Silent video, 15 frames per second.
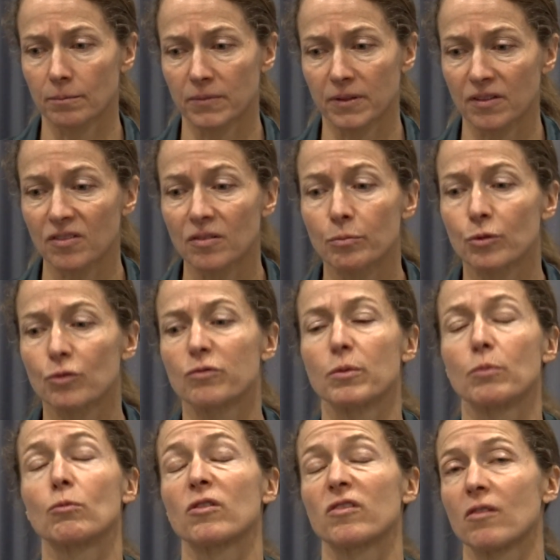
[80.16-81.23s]
this
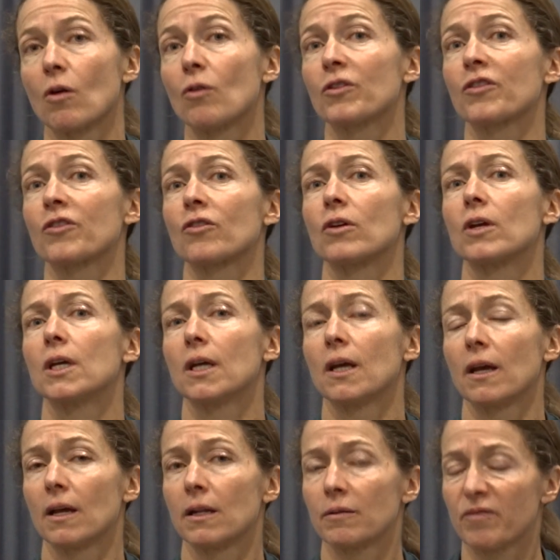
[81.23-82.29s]
improvement was lost,
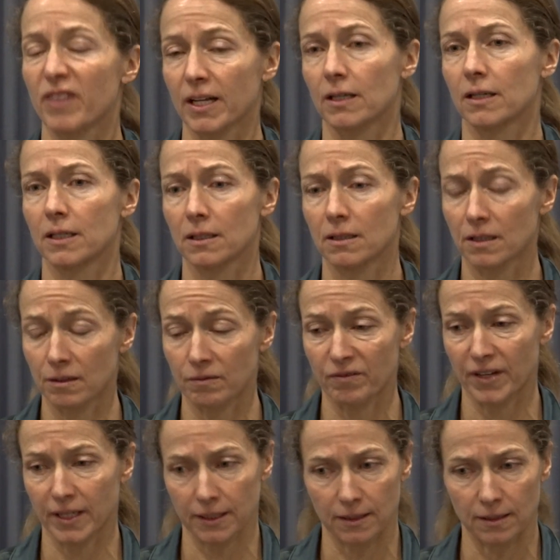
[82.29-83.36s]
and in
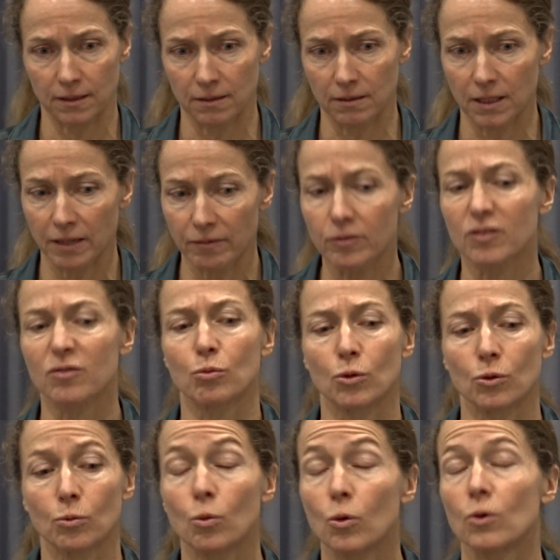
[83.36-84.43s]
fact the levels
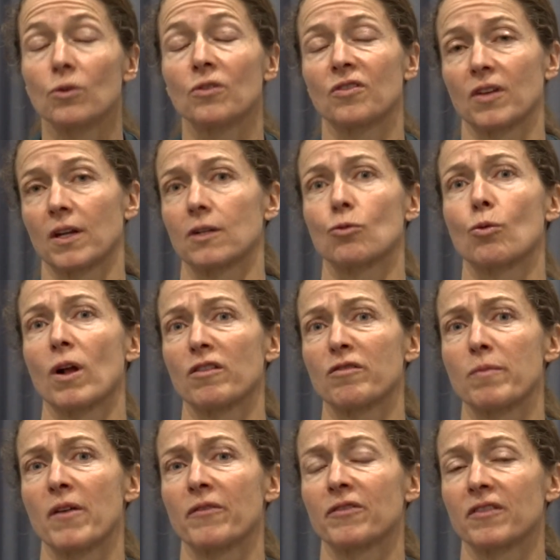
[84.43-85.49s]
were worse at 12
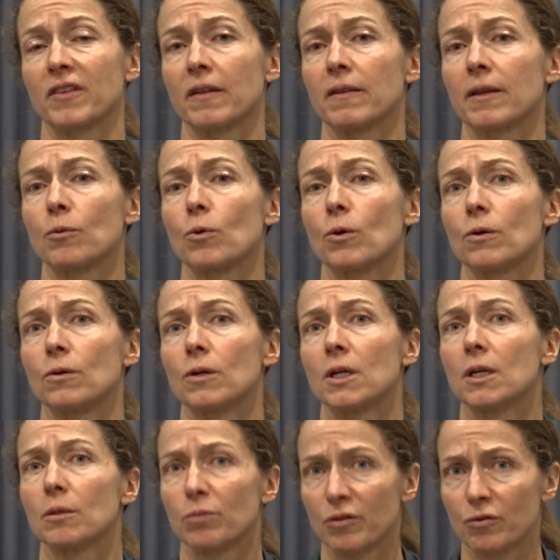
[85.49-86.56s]
months than they were
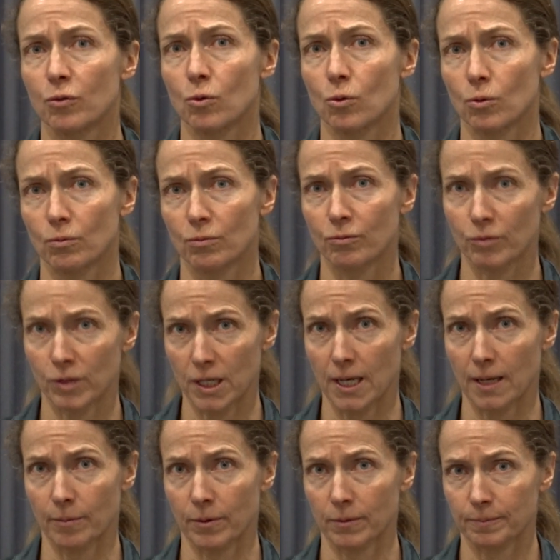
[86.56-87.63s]
before
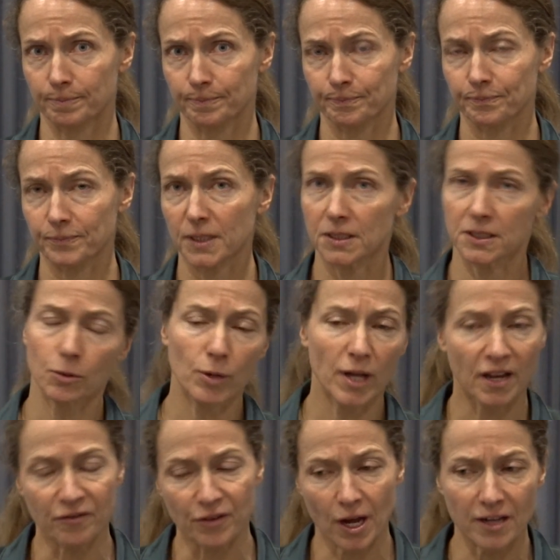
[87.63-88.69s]
rehab. So we
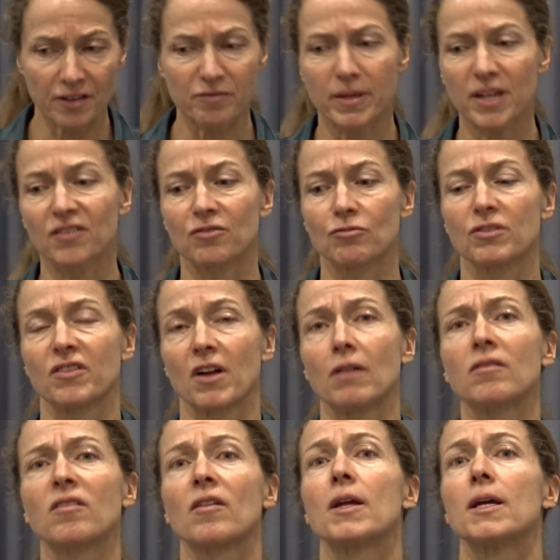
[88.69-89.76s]
have kind of mixed
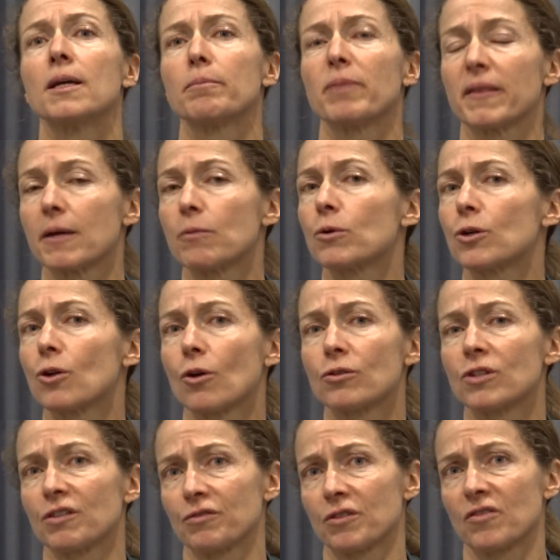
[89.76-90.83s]
results, but there were no
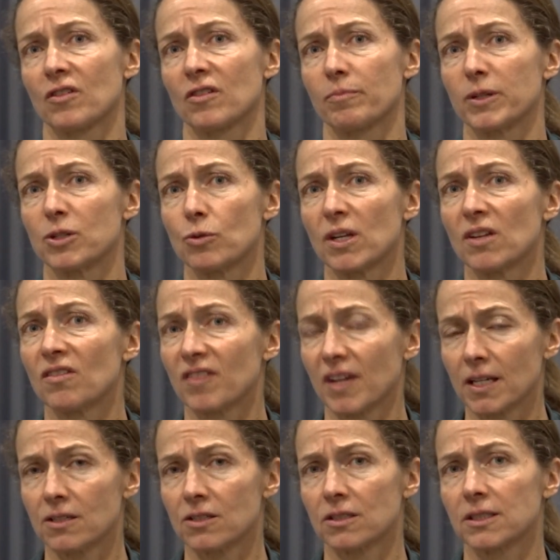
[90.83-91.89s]
differences between
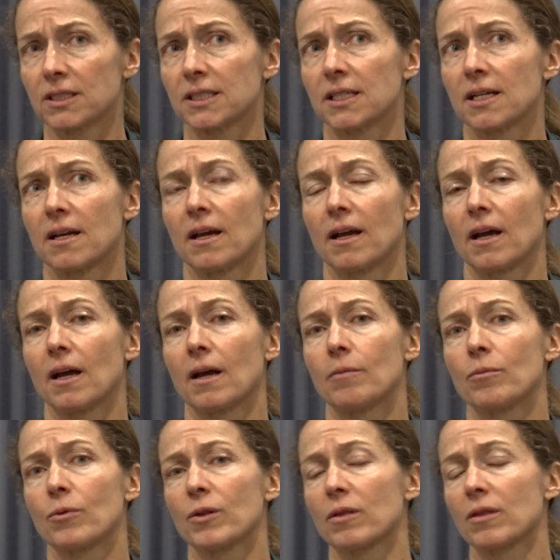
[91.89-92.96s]
centres,
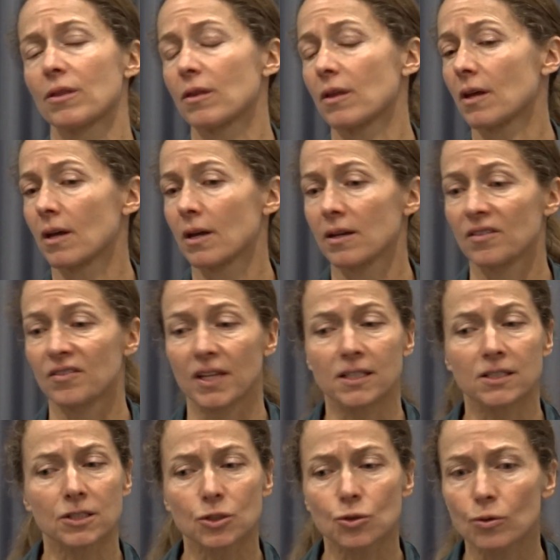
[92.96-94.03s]
with
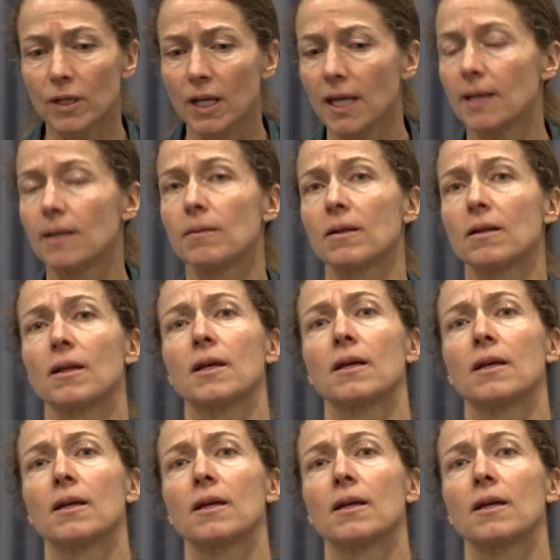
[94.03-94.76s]
centres doing